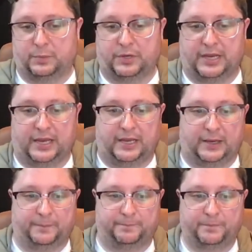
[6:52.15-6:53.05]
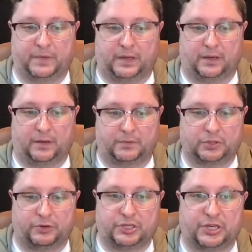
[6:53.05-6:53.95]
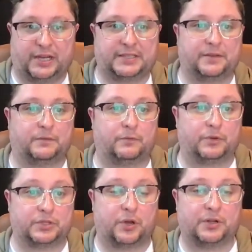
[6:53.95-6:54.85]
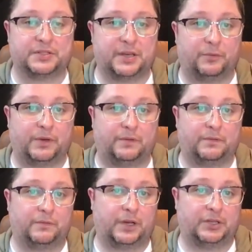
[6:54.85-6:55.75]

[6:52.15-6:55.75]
we're taking uh, screenshots of results that we've uh,